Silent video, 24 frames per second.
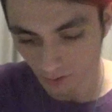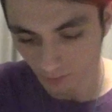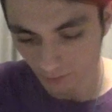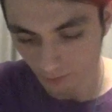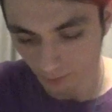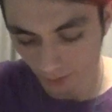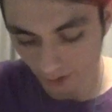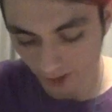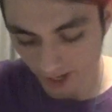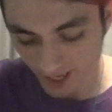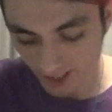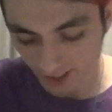
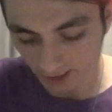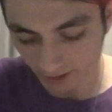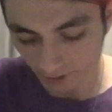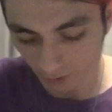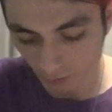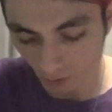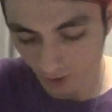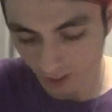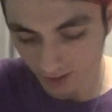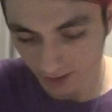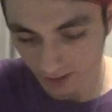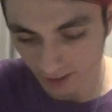were actually
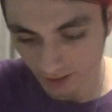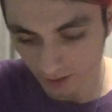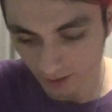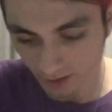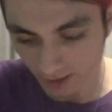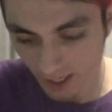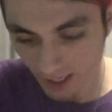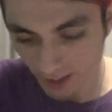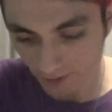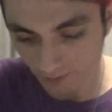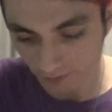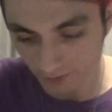watching a
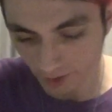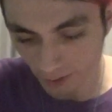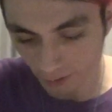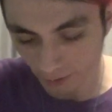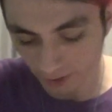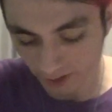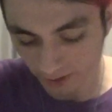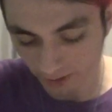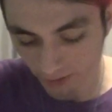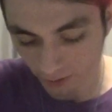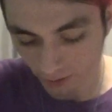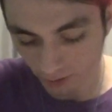lot of the
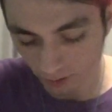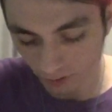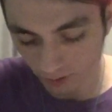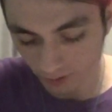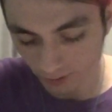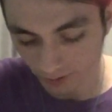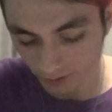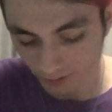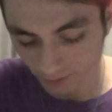original